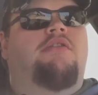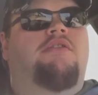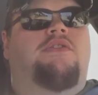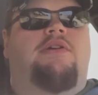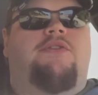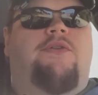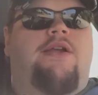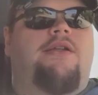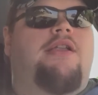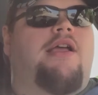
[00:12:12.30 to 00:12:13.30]
So it's
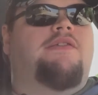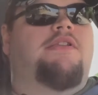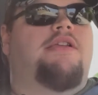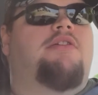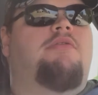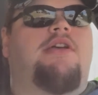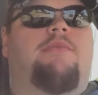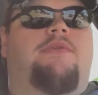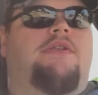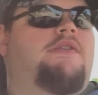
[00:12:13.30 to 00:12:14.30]
very nicely
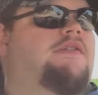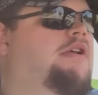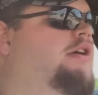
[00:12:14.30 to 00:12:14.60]
equipped. It's